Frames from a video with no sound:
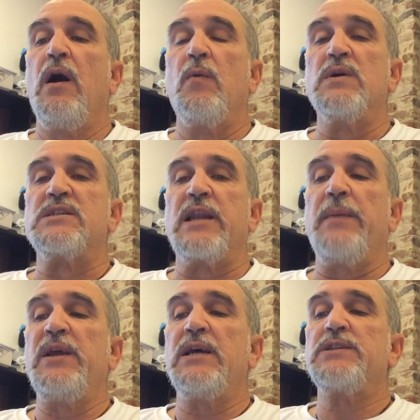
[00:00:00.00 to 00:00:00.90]
was an
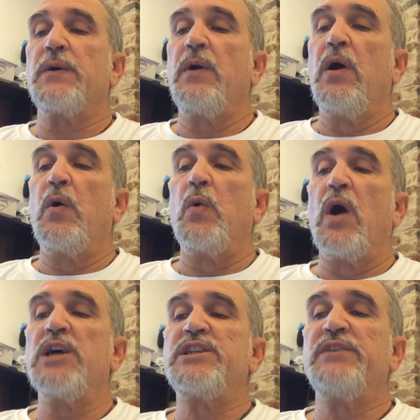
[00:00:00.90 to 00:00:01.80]
eminent
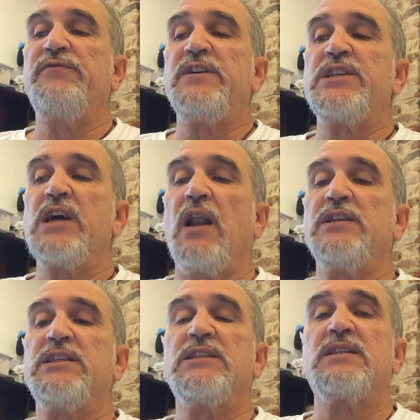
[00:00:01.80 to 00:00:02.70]
Russian
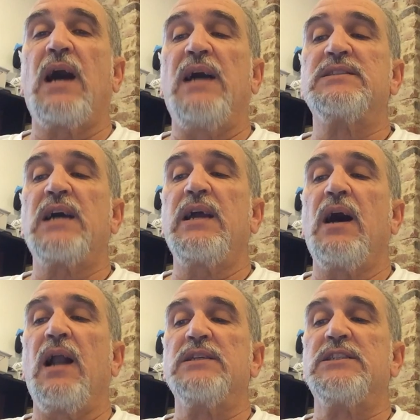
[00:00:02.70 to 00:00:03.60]
physiologist and
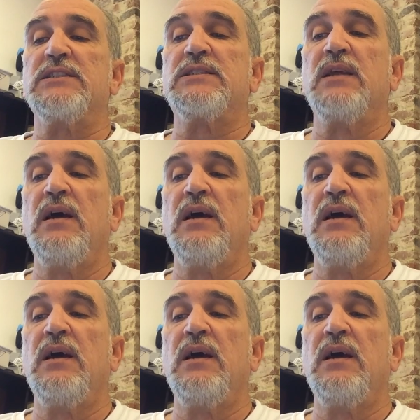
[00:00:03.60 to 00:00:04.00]
psychologist